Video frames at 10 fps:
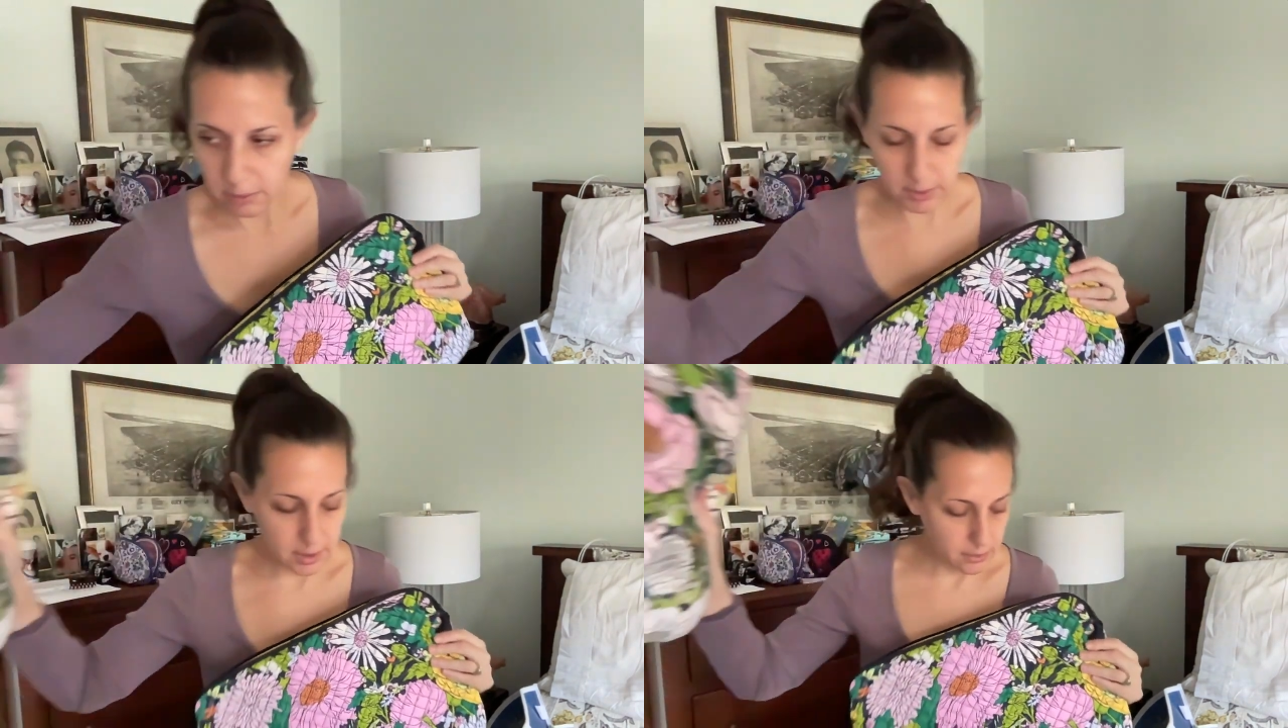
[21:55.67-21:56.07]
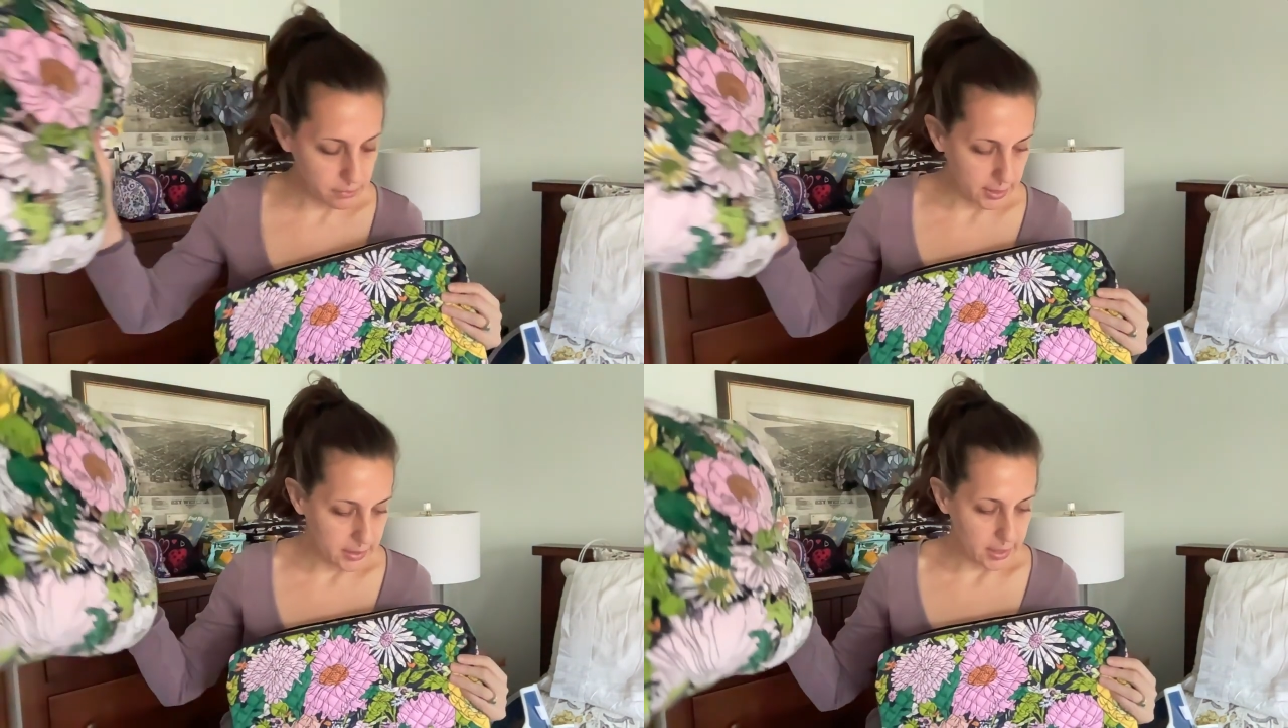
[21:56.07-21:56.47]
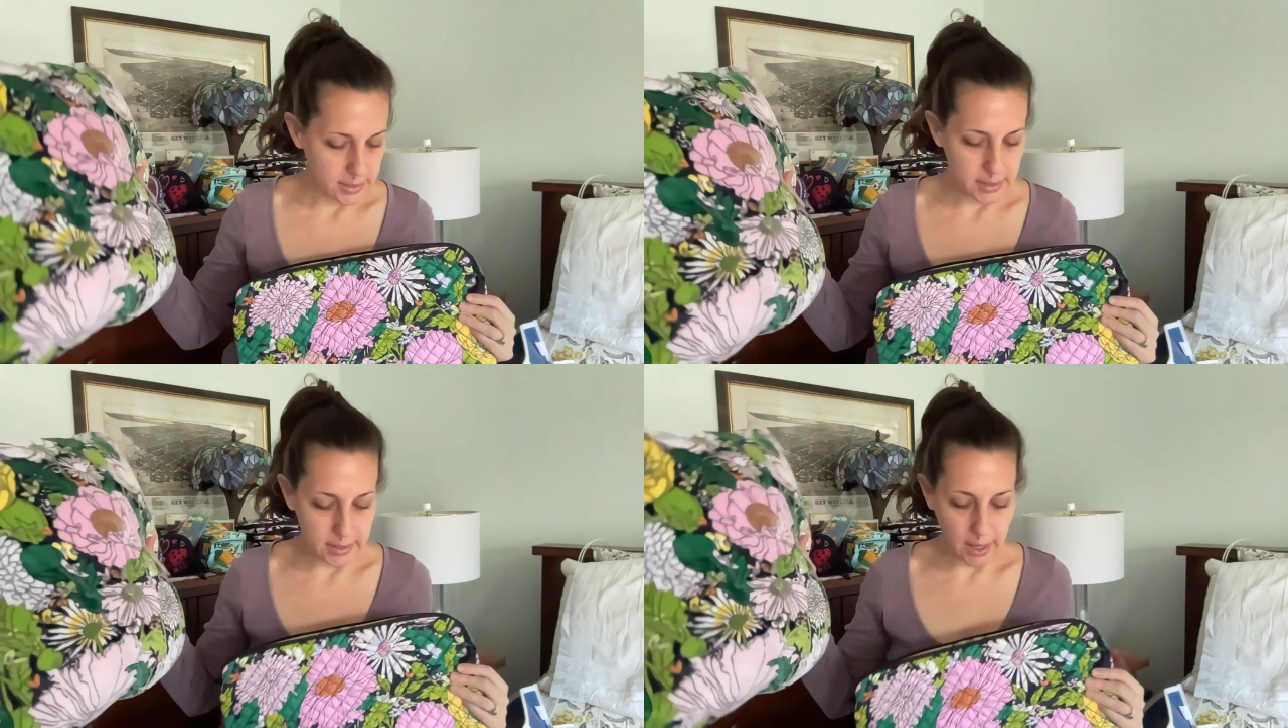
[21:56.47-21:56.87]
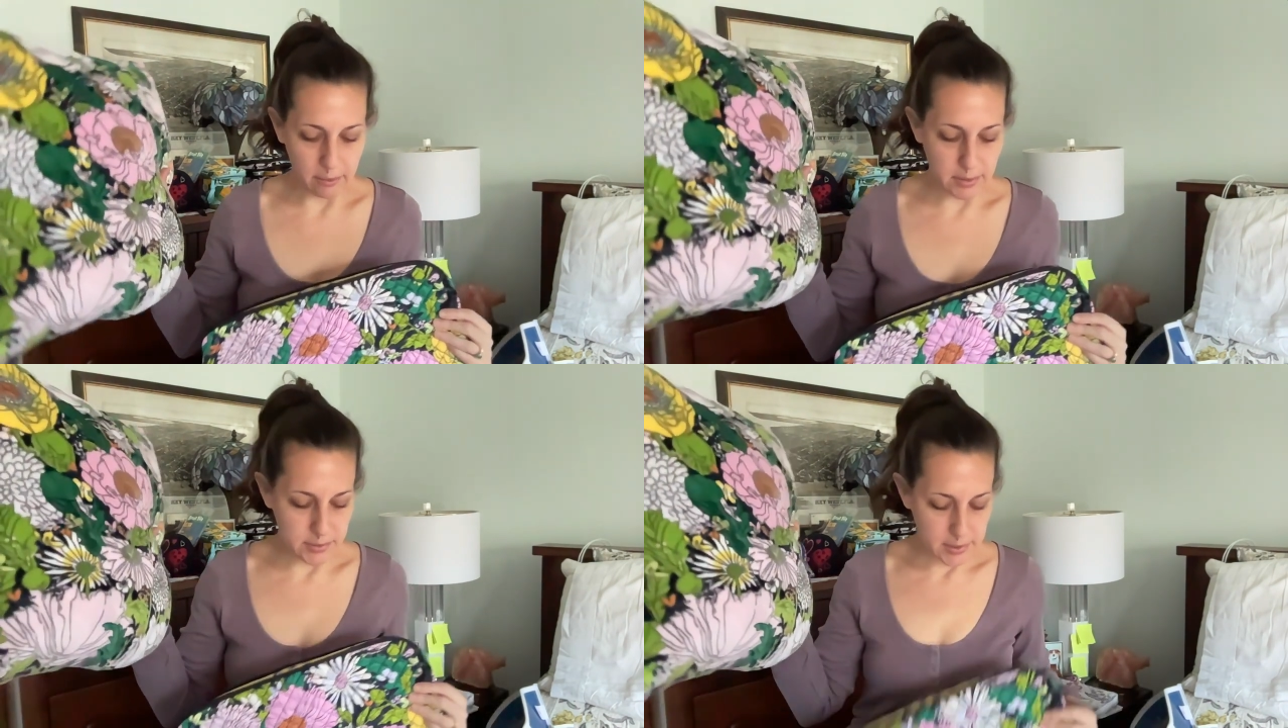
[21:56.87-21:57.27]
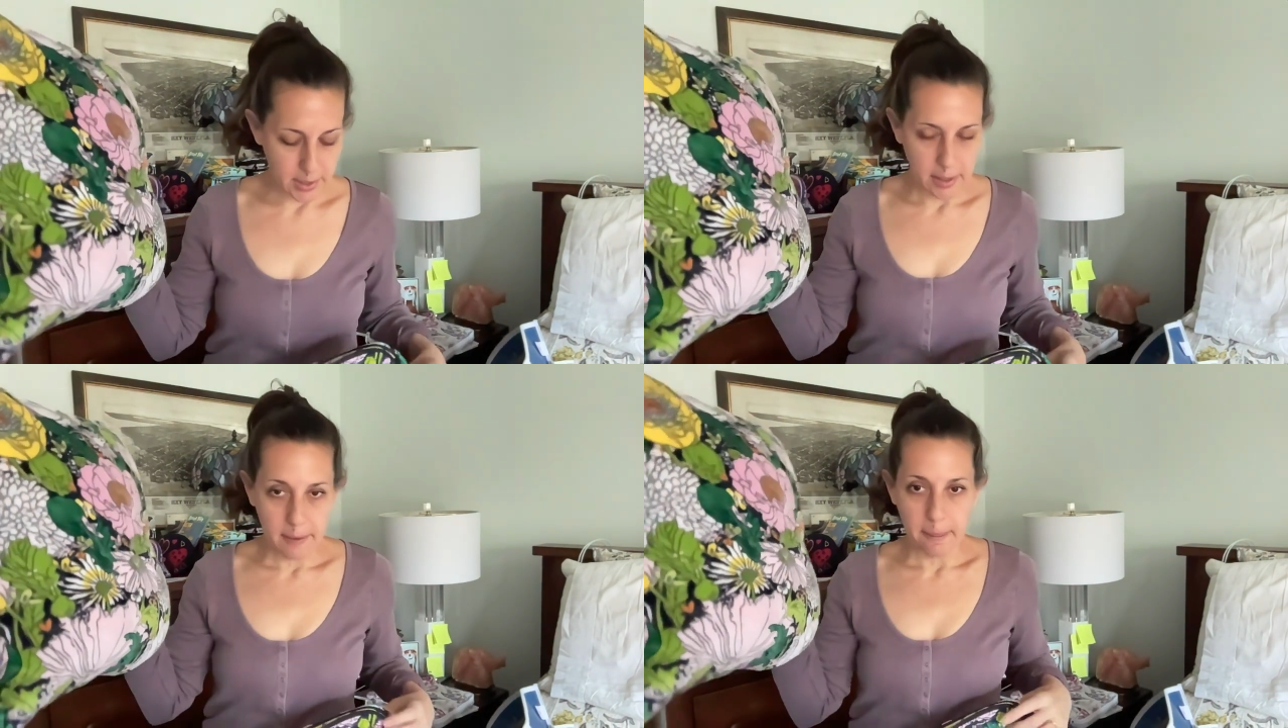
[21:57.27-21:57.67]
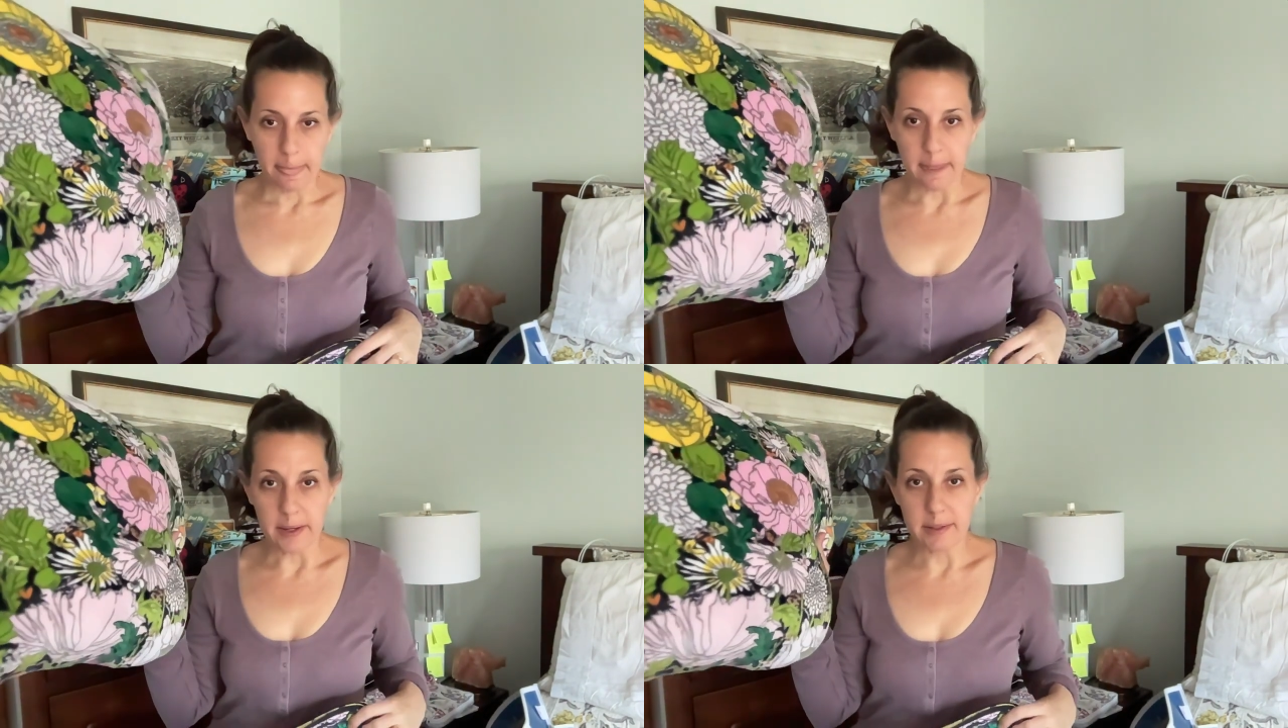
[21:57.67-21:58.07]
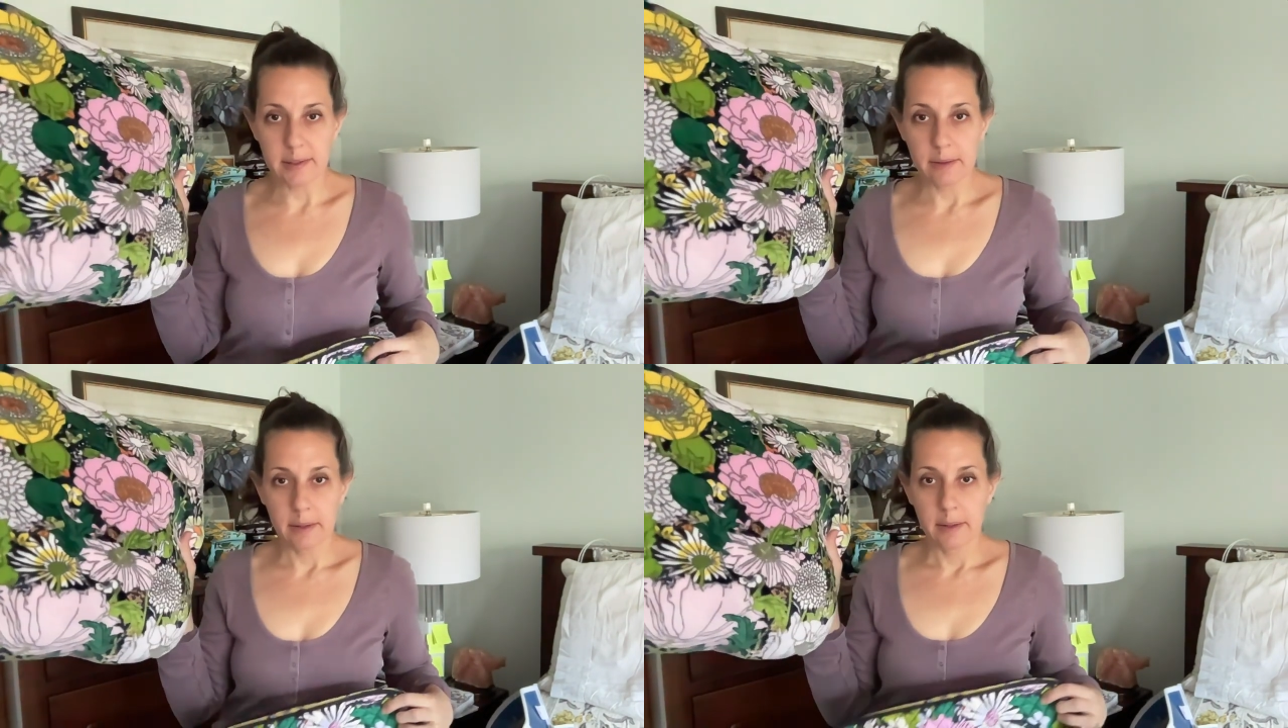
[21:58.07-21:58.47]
one other thing that I did get was this